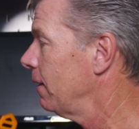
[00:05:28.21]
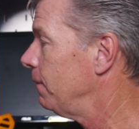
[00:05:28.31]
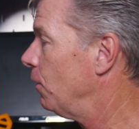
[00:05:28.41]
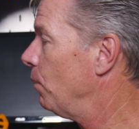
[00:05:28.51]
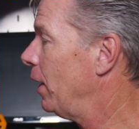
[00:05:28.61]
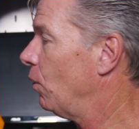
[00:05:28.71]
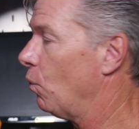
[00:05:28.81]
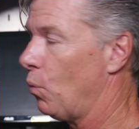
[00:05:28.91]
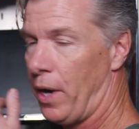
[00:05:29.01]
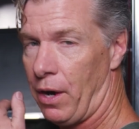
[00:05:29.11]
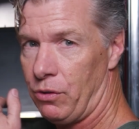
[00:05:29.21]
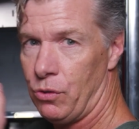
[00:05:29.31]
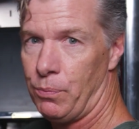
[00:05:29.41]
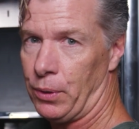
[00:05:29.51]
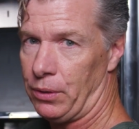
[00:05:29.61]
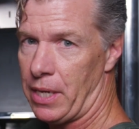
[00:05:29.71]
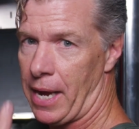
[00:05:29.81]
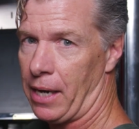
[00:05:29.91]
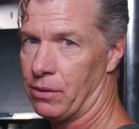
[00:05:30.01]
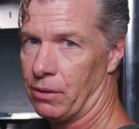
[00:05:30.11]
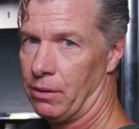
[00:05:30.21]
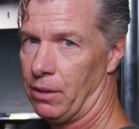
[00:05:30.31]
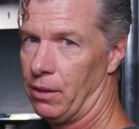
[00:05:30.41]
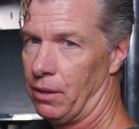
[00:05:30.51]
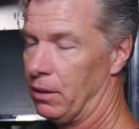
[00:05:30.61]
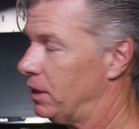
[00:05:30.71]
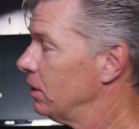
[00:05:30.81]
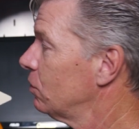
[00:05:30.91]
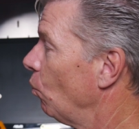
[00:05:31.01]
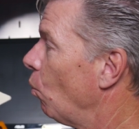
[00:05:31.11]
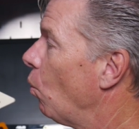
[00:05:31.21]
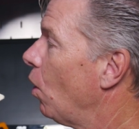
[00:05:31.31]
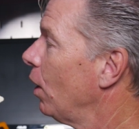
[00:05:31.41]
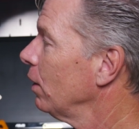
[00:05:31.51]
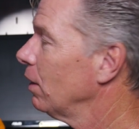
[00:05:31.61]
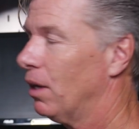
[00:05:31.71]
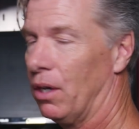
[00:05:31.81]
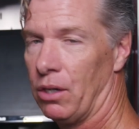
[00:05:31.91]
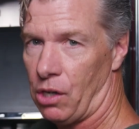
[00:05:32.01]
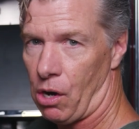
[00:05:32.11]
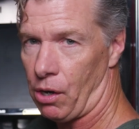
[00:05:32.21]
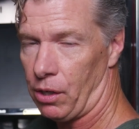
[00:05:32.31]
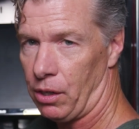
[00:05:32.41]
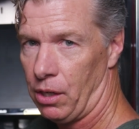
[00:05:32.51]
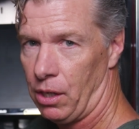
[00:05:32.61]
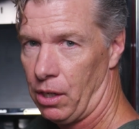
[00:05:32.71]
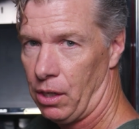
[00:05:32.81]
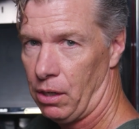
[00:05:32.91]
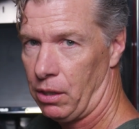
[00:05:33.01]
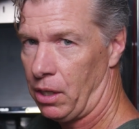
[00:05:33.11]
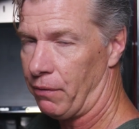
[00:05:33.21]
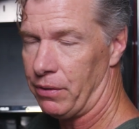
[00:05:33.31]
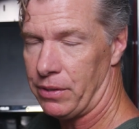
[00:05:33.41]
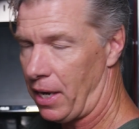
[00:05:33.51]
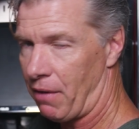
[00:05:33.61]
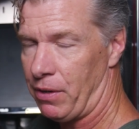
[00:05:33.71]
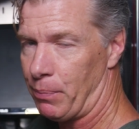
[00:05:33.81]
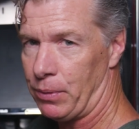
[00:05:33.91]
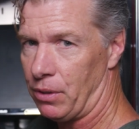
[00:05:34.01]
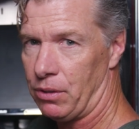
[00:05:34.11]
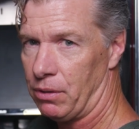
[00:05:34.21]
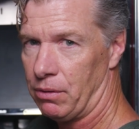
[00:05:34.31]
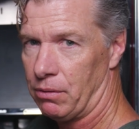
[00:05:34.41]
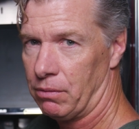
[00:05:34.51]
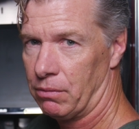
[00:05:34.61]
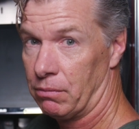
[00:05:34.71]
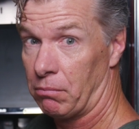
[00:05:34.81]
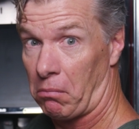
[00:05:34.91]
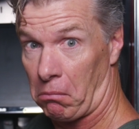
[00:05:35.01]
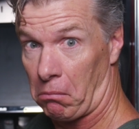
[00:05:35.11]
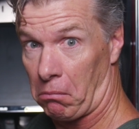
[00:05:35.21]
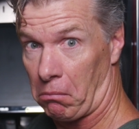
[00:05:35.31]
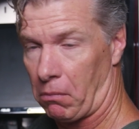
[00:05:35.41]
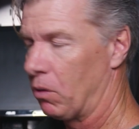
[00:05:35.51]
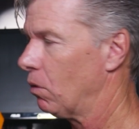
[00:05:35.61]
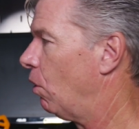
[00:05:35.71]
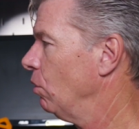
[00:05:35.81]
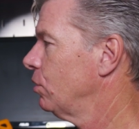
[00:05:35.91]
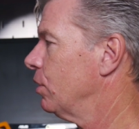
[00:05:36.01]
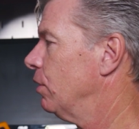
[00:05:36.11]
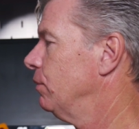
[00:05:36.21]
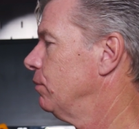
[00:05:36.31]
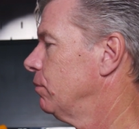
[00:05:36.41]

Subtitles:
no matter where you put the axle. This one guard covers every position. Also,